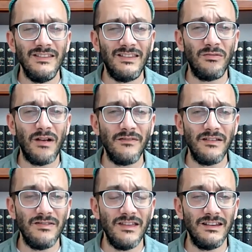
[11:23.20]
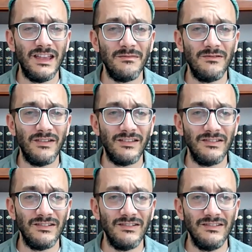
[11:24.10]
This is Rafi of the Endgame
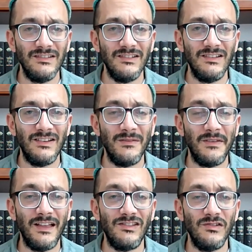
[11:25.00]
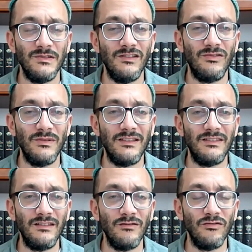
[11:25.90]
Investor coming at you with this
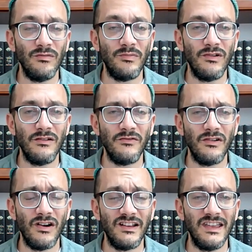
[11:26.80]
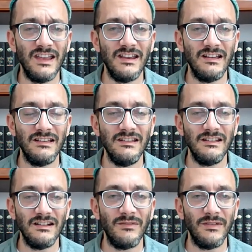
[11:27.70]
week's Silver Report for Arcadia
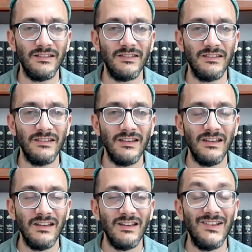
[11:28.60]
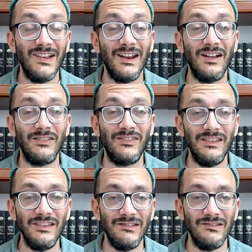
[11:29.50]
Economics, and I'll
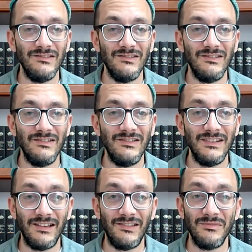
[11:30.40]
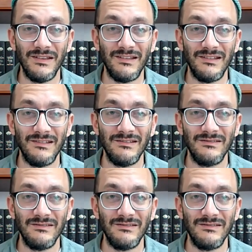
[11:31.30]
see you next week.